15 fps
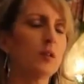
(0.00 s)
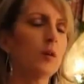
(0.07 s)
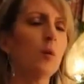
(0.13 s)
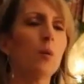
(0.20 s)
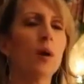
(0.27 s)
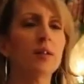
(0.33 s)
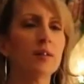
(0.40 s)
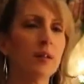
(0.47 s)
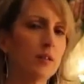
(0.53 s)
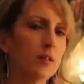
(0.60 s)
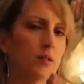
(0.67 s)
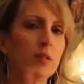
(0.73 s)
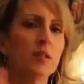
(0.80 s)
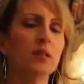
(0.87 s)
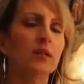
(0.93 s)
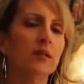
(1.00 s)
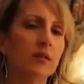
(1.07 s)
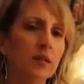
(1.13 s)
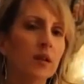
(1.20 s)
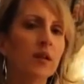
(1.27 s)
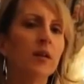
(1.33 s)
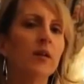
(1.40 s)
You don't want that. You need
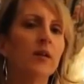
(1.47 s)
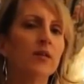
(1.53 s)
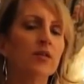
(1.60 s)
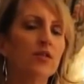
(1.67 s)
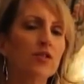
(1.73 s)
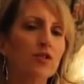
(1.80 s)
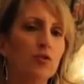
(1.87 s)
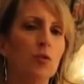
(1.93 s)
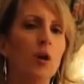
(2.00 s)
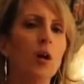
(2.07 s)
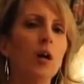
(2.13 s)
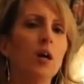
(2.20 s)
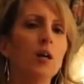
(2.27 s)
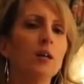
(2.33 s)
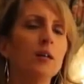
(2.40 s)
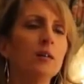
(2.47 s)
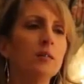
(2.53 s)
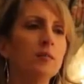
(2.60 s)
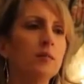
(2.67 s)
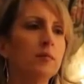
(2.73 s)
the strong,